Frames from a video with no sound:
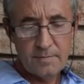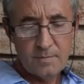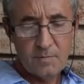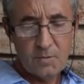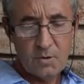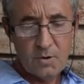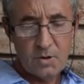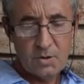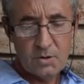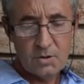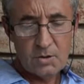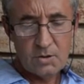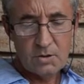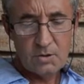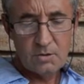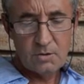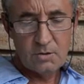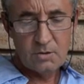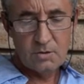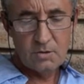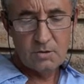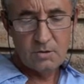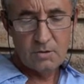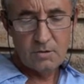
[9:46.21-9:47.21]
Mark
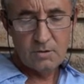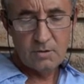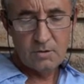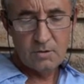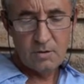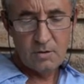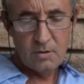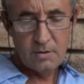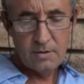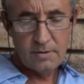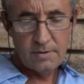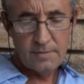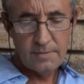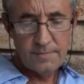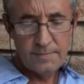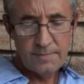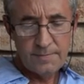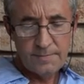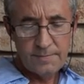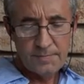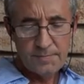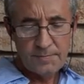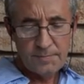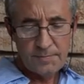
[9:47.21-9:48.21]
II
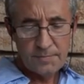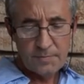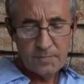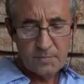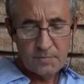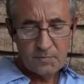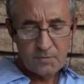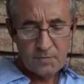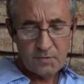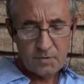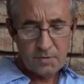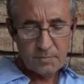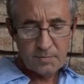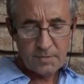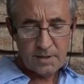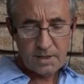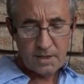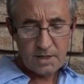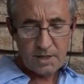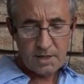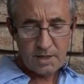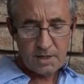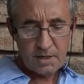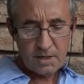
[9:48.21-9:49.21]
from the
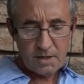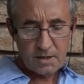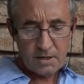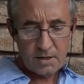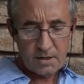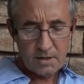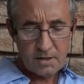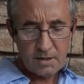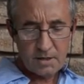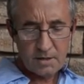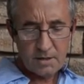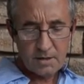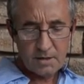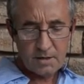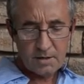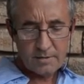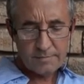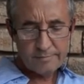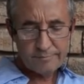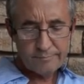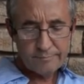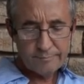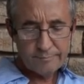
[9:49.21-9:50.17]
era